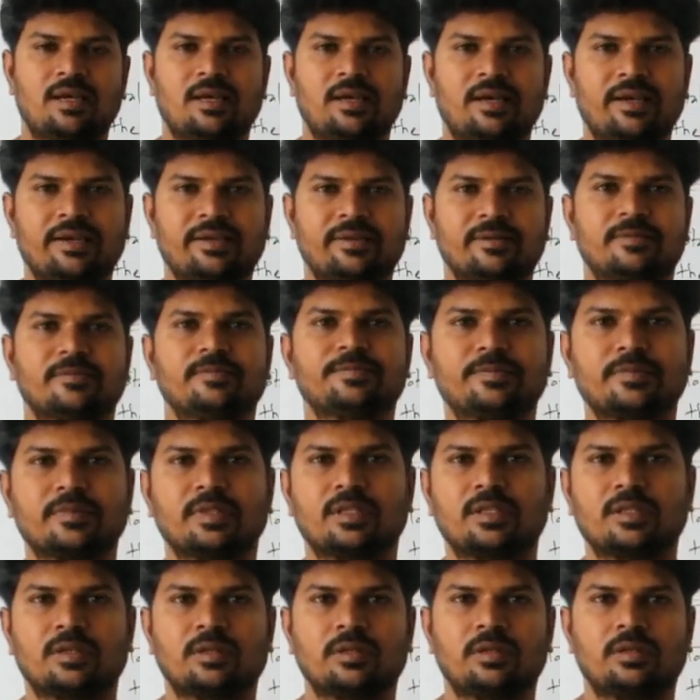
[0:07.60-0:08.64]
Hi,
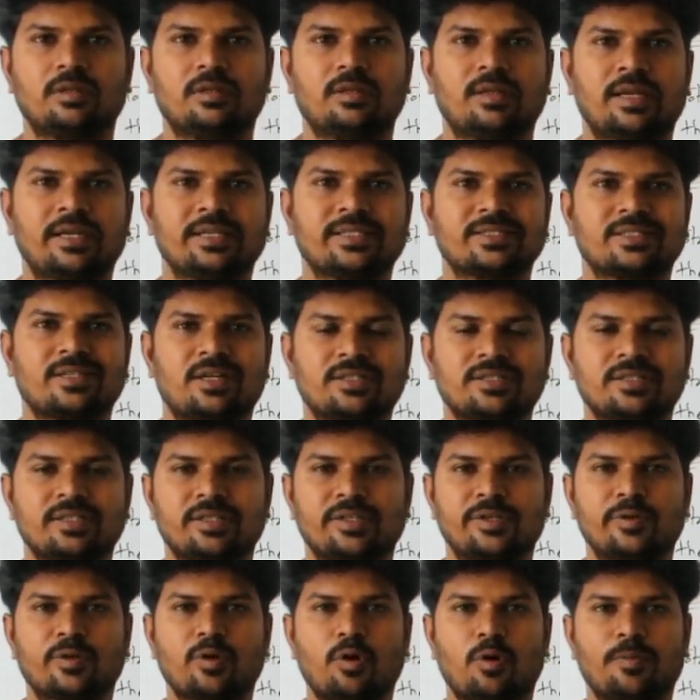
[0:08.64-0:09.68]
let's start the
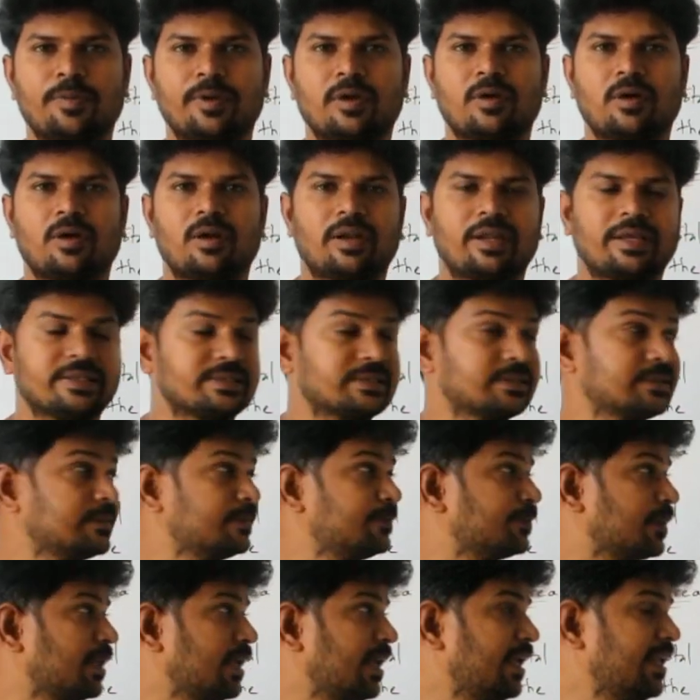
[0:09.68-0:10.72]
new topic called as
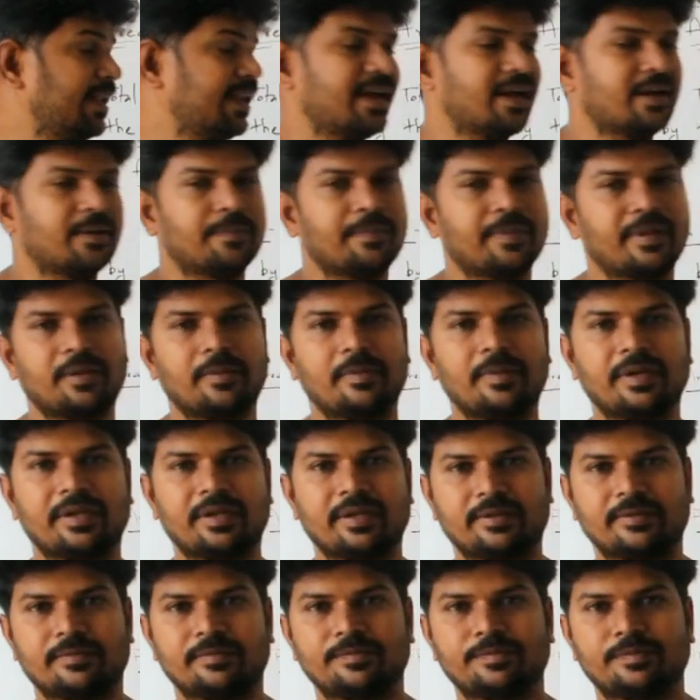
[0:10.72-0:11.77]
area and
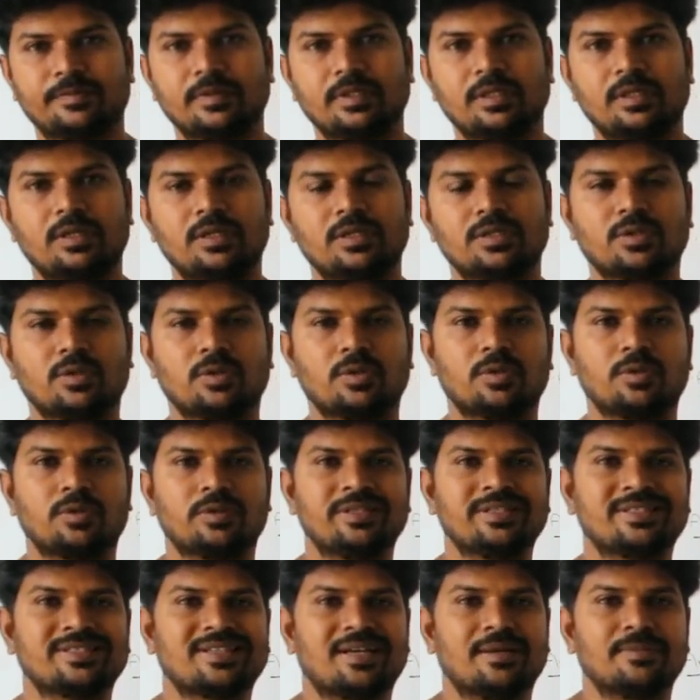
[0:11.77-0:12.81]
perimeter. So
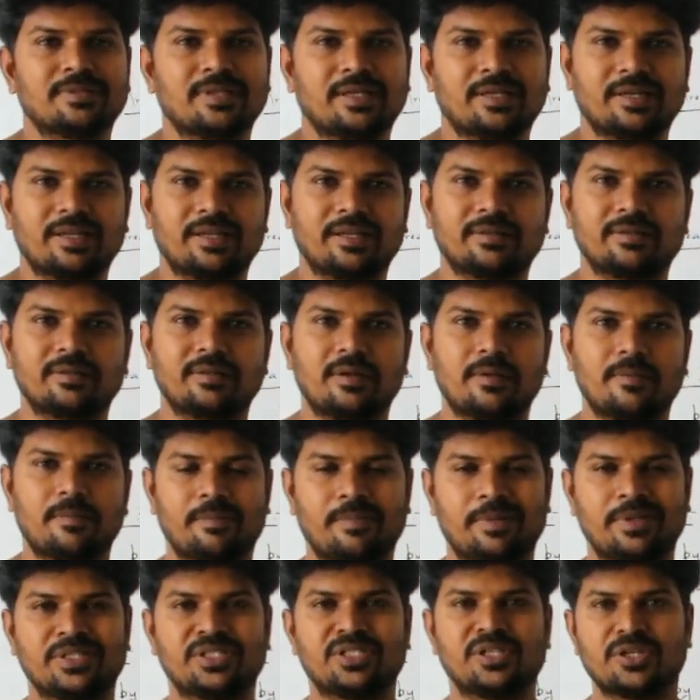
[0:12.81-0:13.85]
this comes under
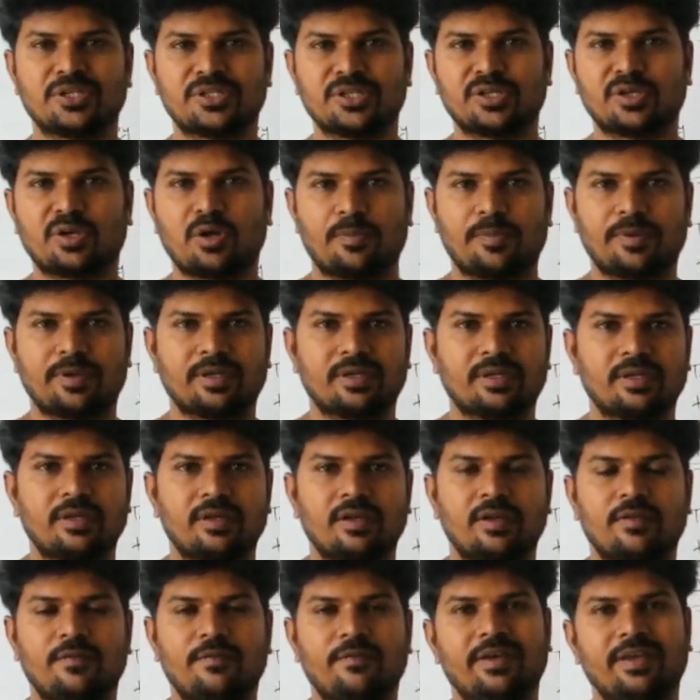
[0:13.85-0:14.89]
mensuration topic
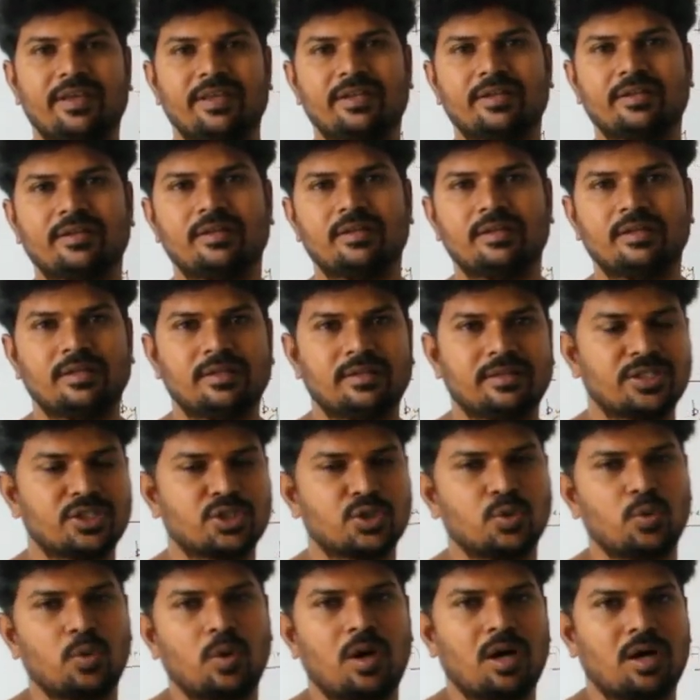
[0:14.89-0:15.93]
where these
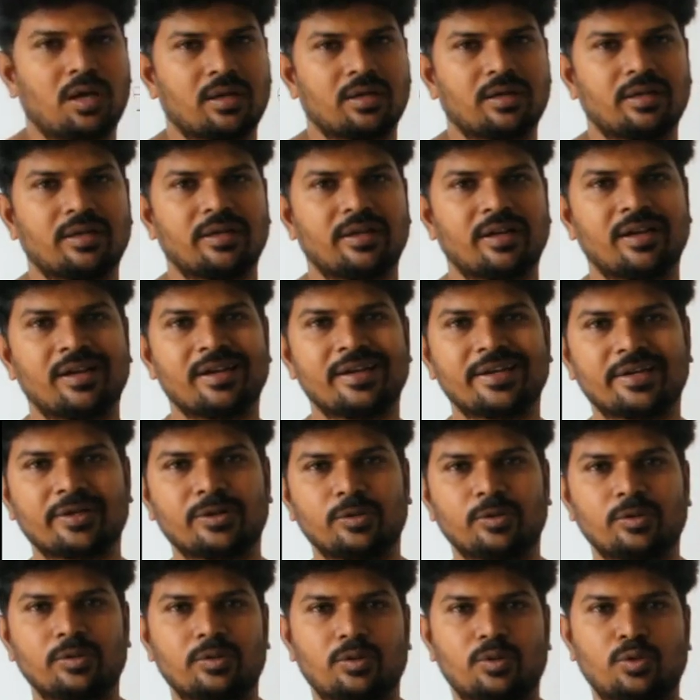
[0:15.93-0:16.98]
two are related to
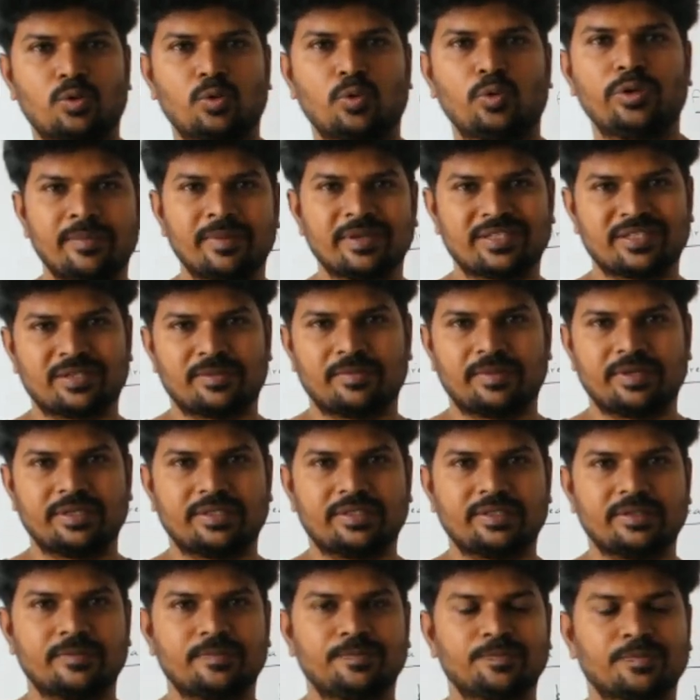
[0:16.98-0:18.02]
2D measurement.